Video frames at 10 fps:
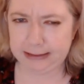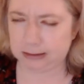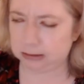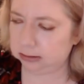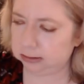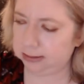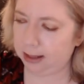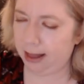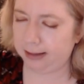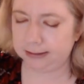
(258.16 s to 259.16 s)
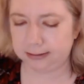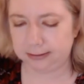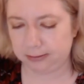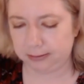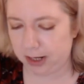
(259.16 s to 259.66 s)
Ugh.
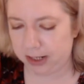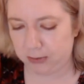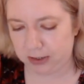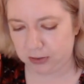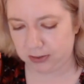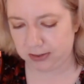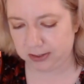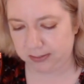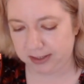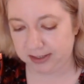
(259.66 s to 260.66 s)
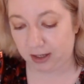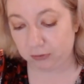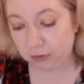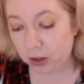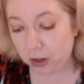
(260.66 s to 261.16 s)
Why do I do this to
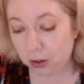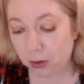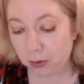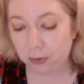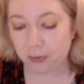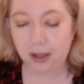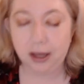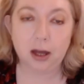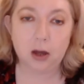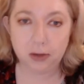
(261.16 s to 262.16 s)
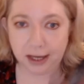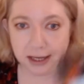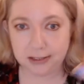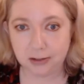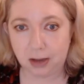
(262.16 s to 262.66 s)
myself? Oh,
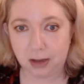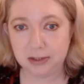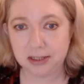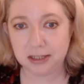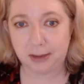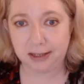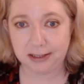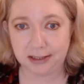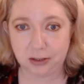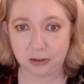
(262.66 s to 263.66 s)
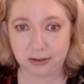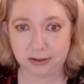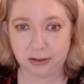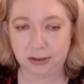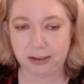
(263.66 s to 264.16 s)
okay. So I was expecting
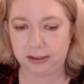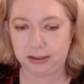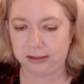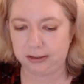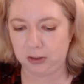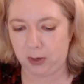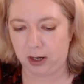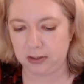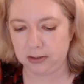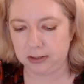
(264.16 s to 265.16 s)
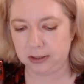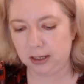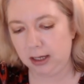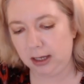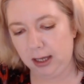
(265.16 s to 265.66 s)
they're little squares,
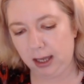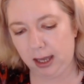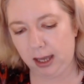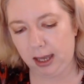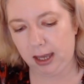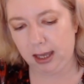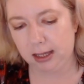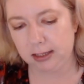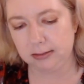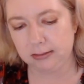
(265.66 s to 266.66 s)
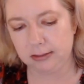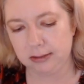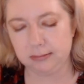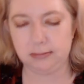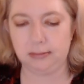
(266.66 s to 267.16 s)

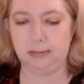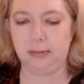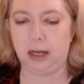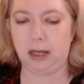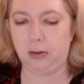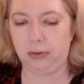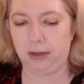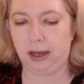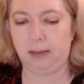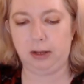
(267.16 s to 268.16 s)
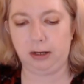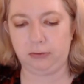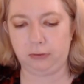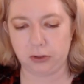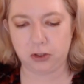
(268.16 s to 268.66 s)
and I don't think I'm gonna
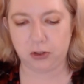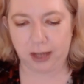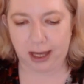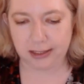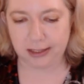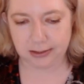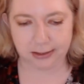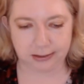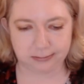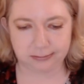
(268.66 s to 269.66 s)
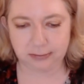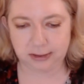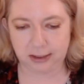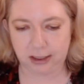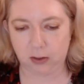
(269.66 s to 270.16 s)
force you guys to
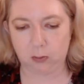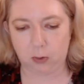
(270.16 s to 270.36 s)
sit